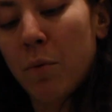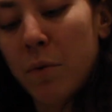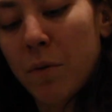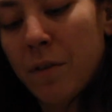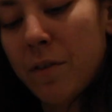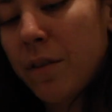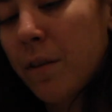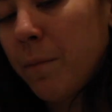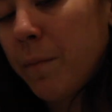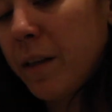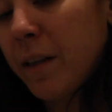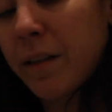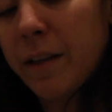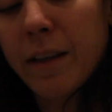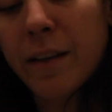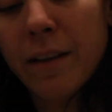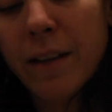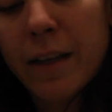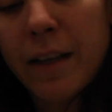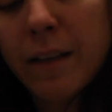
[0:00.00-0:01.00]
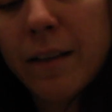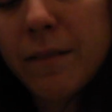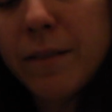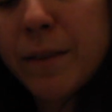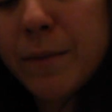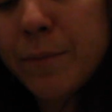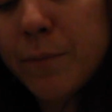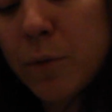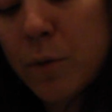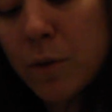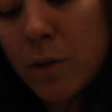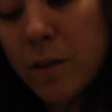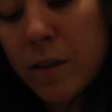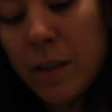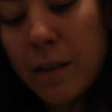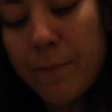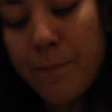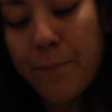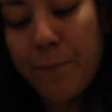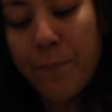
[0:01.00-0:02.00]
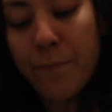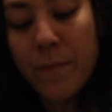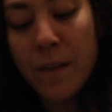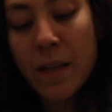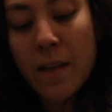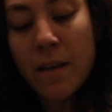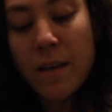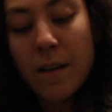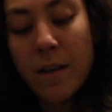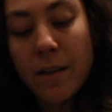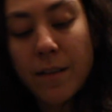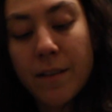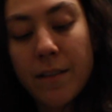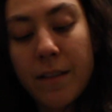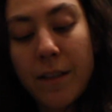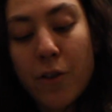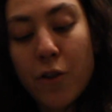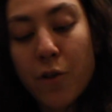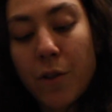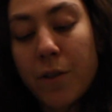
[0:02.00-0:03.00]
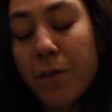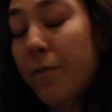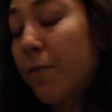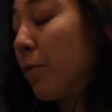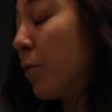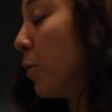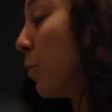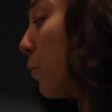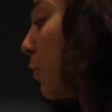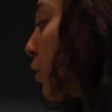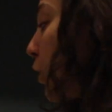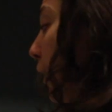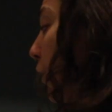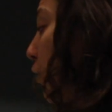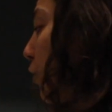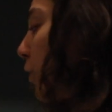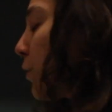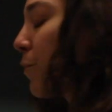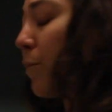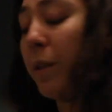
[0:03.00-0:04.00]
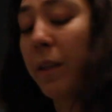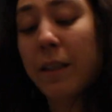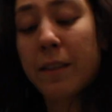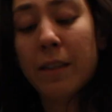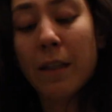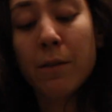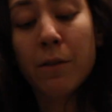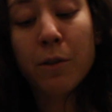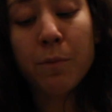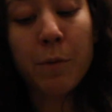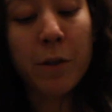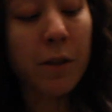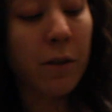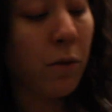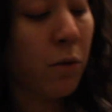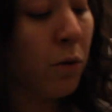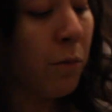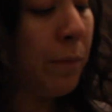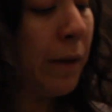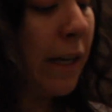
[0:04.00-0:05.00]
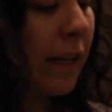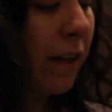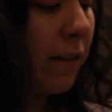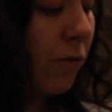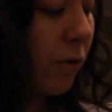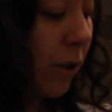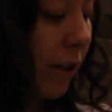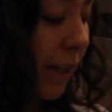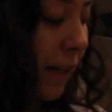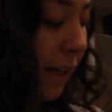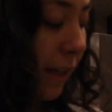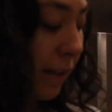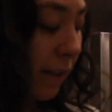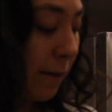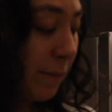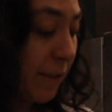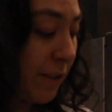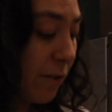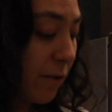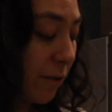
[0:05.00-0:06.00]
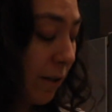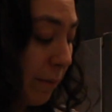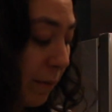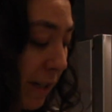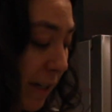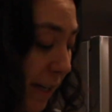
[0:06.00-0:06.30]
or something like that, or a citrus fruit, which I just realized I just bought a whole bag of organic lemons, so I'm gonna